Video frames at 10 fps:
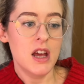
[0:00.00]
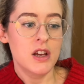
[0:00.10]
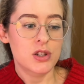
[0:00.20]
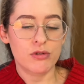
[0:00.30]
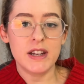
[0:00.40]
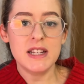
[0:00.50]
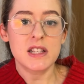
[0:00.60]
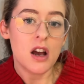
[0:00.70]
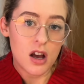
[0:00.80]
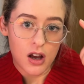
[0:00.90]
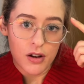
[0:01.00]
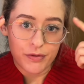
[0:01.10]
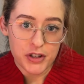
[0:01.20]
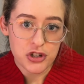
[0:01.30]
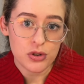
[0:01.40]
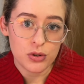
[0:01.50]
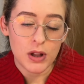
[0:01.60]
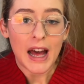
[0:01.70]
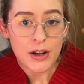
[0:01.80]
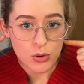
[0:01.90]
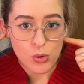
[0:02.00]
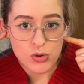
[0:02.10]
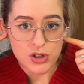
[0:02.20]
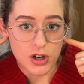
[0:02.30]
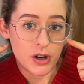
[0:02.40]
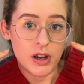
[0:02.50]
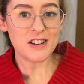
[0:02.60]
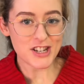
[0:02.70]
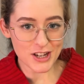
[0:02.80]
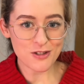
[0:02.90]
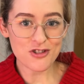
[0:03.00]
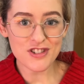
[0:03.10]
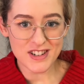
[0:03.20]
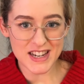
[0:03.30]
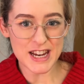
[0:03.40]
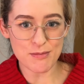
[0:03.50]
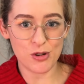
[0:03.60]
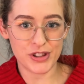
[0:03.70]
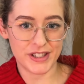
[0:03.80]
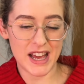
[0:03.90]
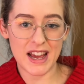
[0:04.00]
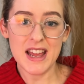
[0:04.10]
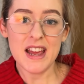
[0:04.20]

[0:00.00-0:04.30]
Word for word: Screens are visual and audio and children need more than that.